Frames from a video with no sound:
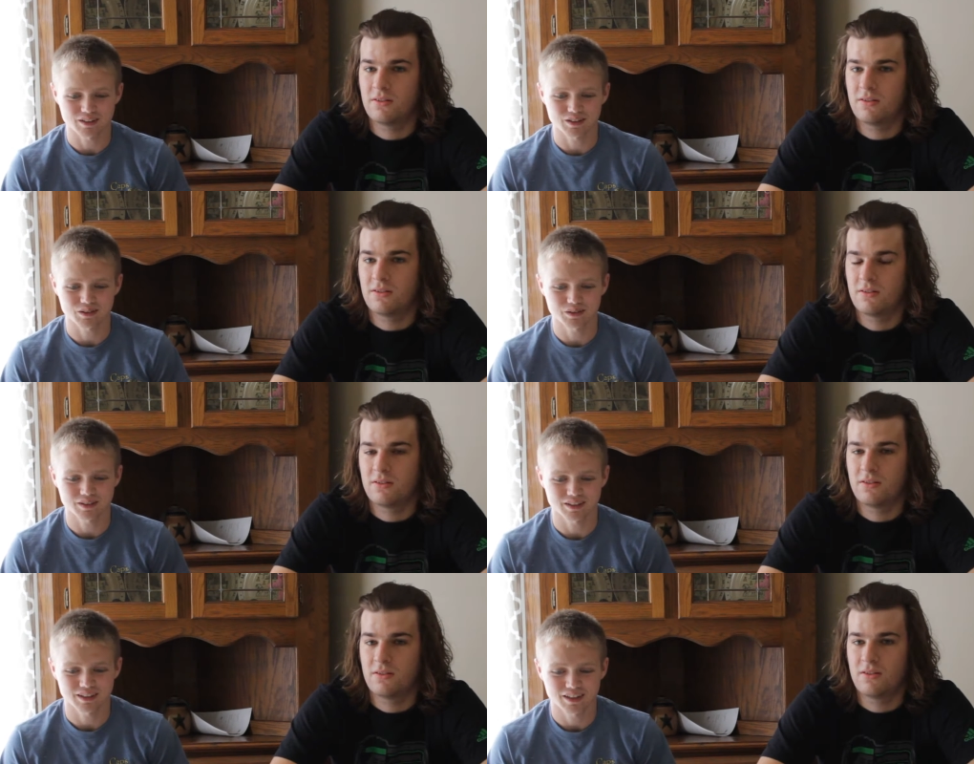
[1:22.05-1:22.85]
Speaker 1: so?
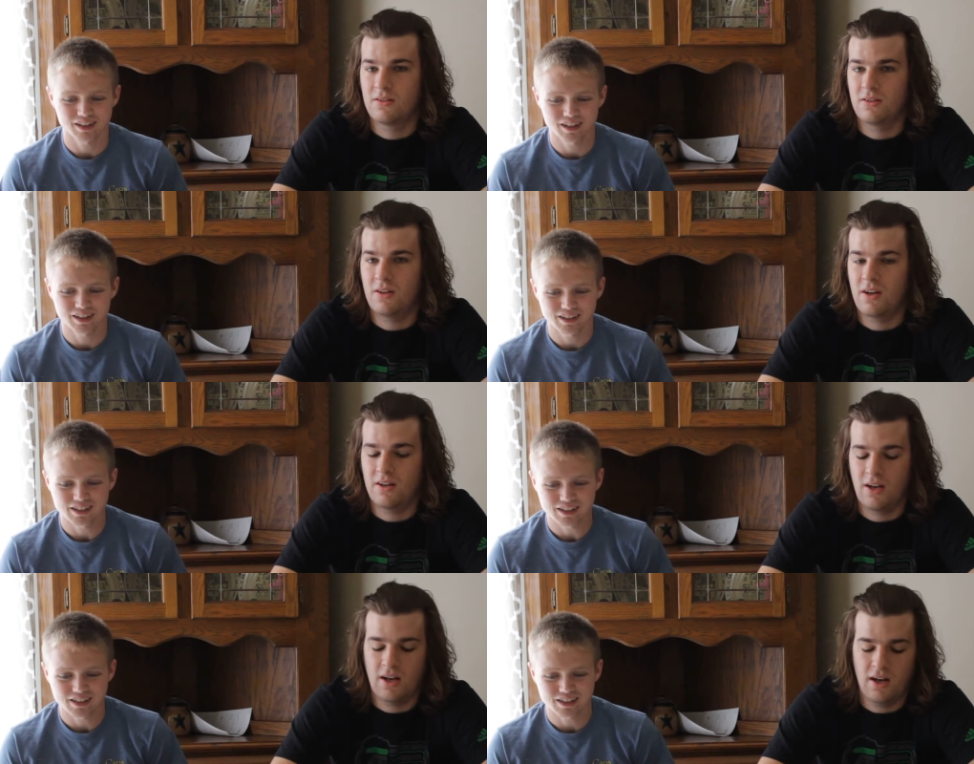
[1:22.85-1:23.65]

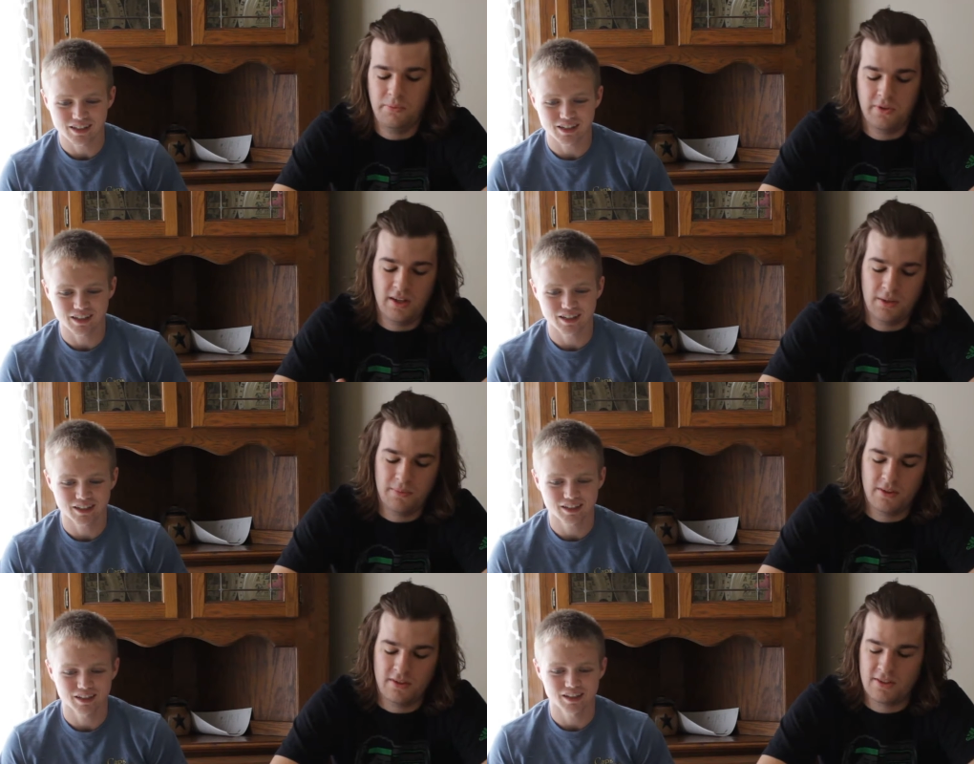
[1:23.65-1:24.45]
Yeah, I, I would uh, think
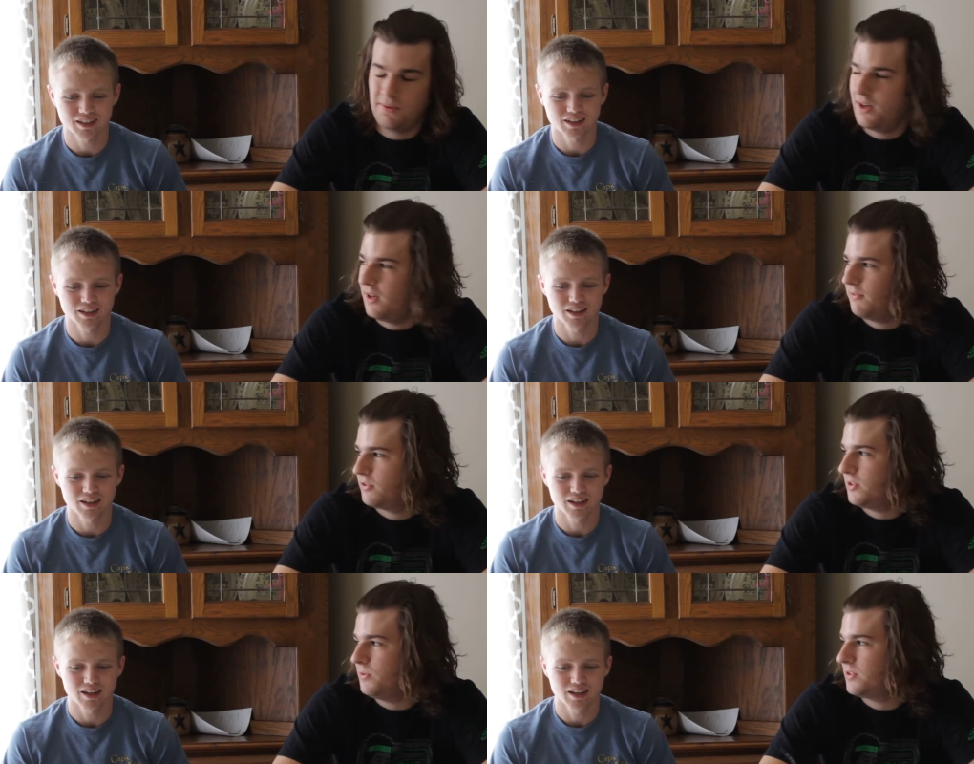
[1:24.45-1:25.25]
I'm gonna. Some, uh,
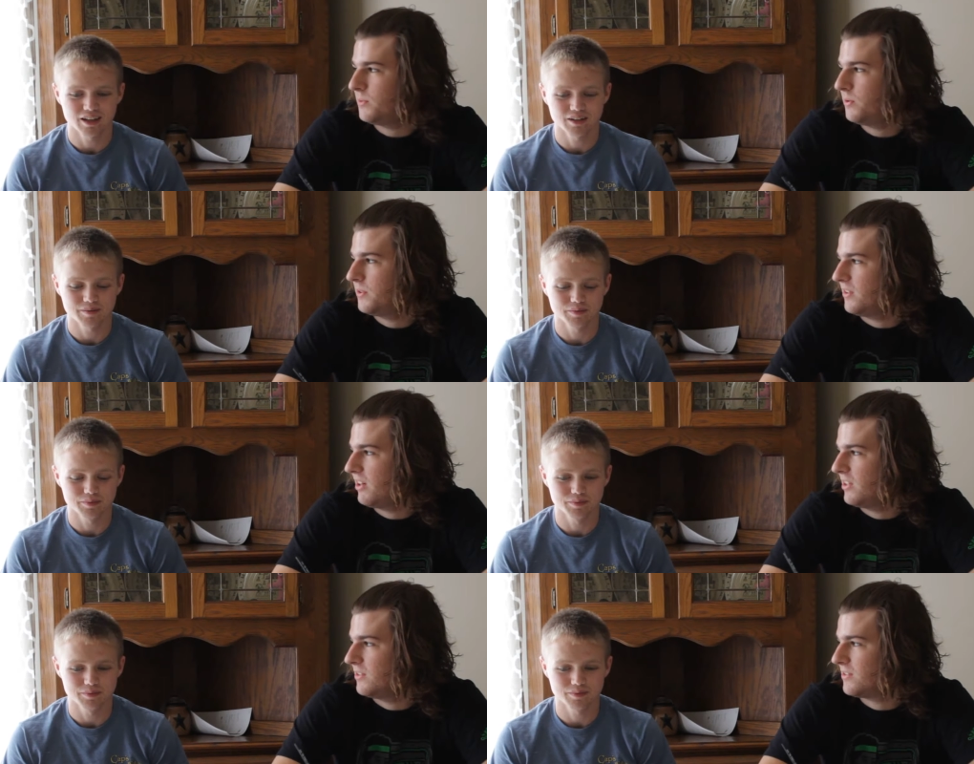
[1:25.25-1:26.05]
for some reason, I'm going with
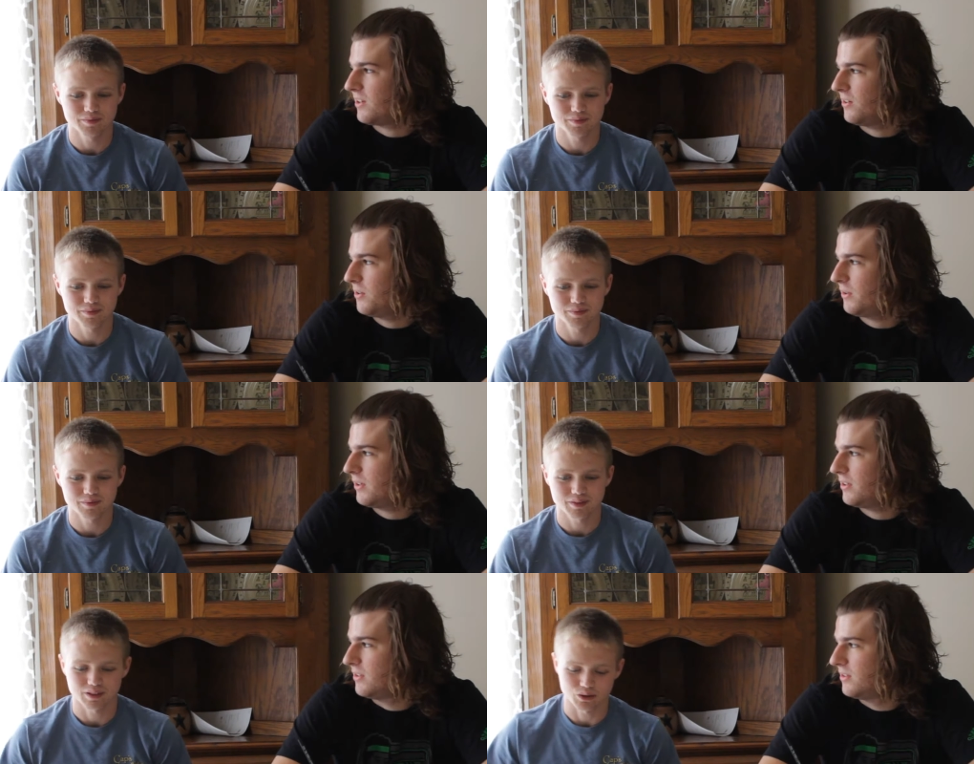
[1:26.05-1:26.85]
the Titans. I don't know
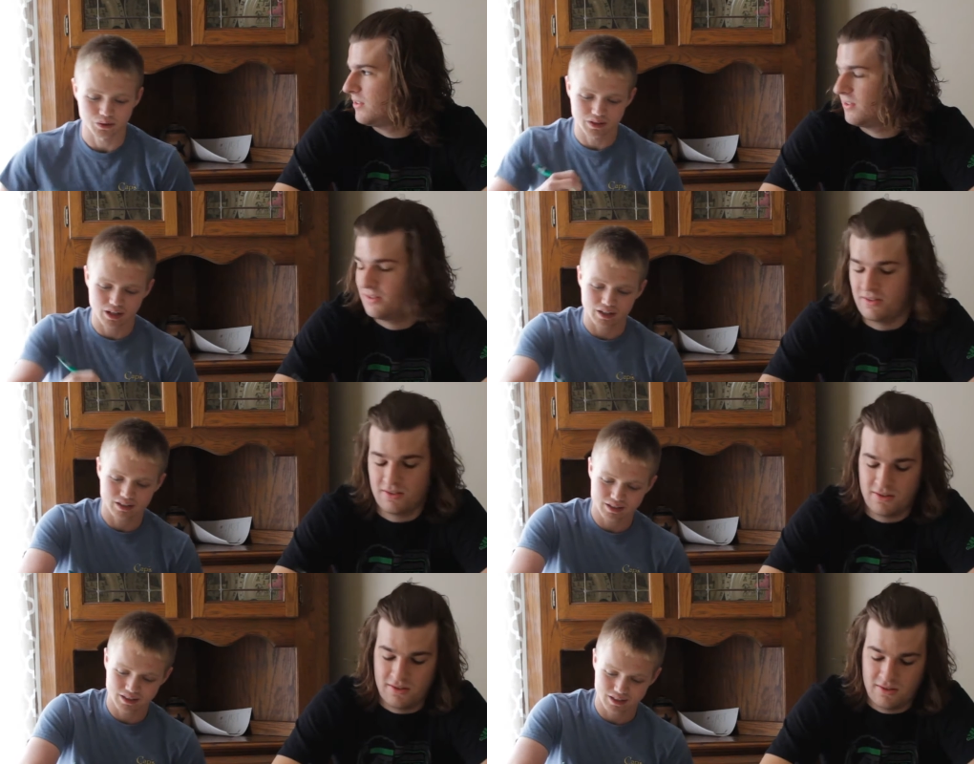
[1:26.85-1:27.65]
why. Going
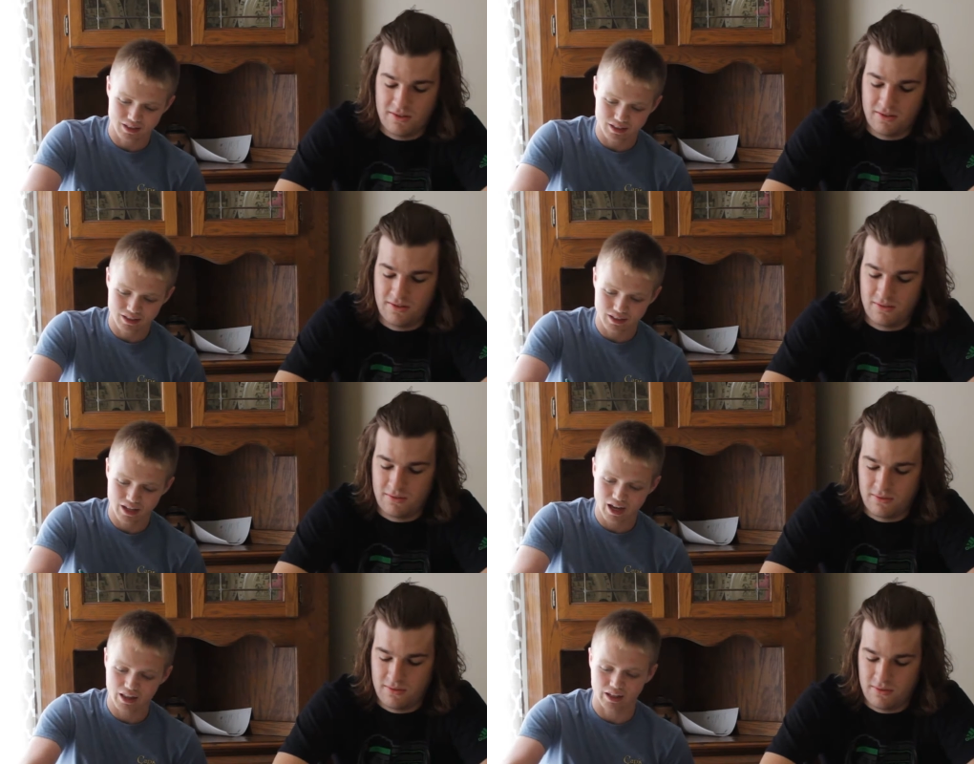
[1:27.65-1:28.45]
Titans?
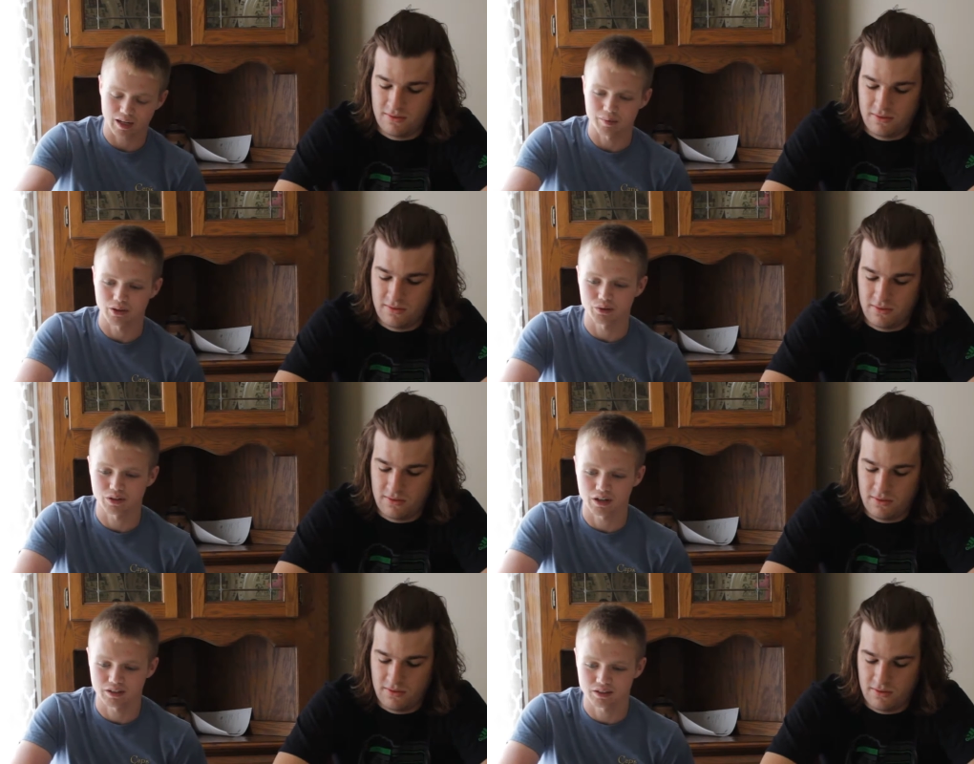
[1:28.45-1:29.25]
Speaker 2: Yeah, I think I'm gonna go
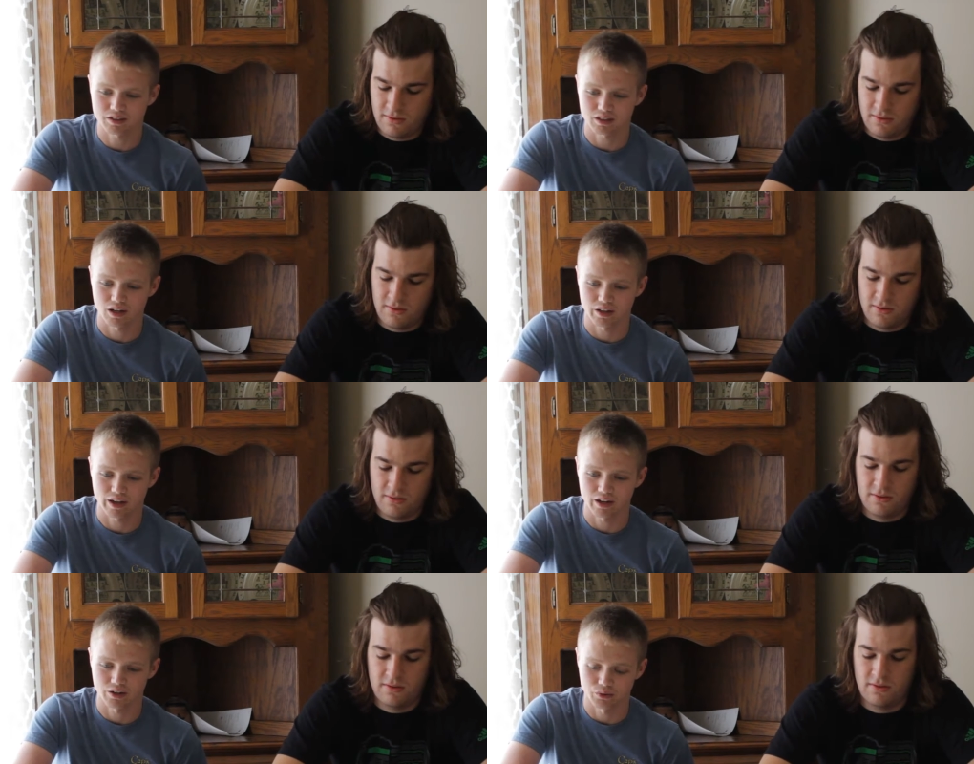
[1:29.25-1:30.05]
Titans. Uh,
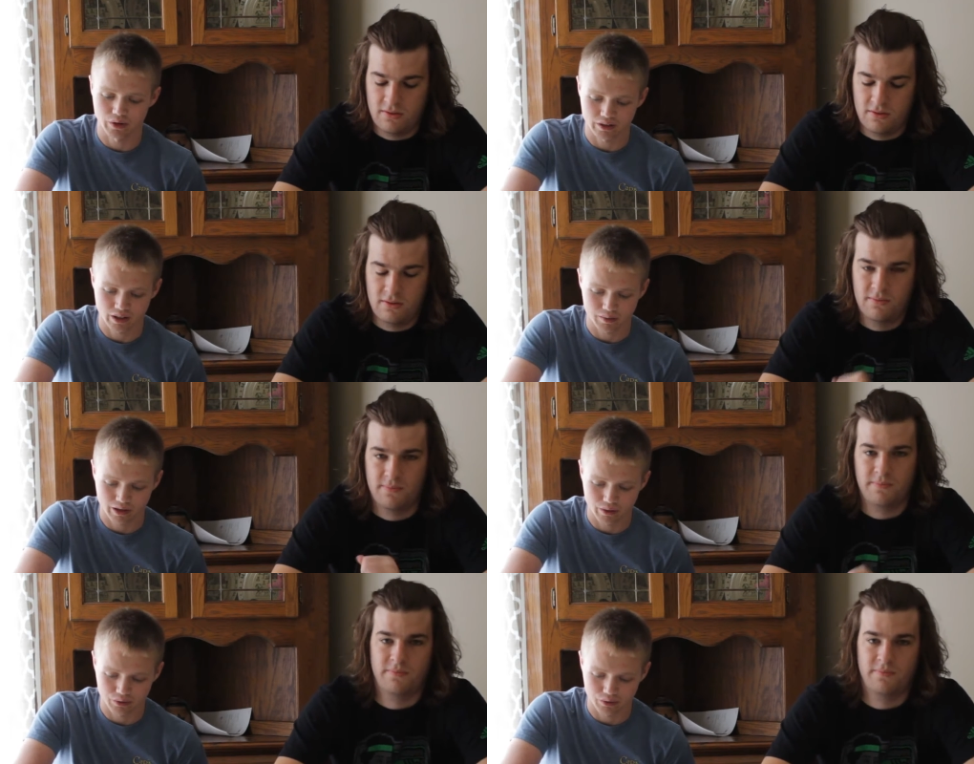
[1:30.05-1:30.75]
they got a good run game. They got a